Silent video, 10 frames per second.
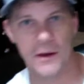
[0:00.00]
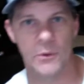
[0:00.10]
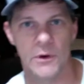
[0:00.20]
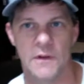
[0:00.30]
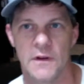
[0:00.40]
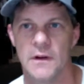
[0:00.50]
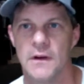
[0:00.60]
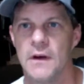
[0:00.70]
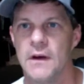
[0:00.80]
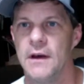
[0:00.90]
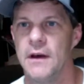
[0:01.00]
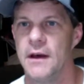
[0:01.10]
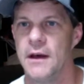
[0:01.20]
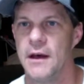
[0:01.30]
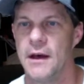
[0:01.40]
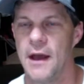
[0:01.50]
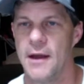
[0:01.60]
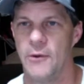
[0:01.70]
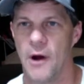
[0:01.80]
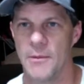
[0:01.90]
I wanted to,
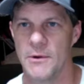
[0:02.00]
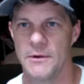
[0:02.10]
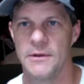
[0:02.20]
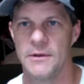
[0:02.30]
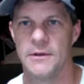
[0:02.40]
hey, Robert.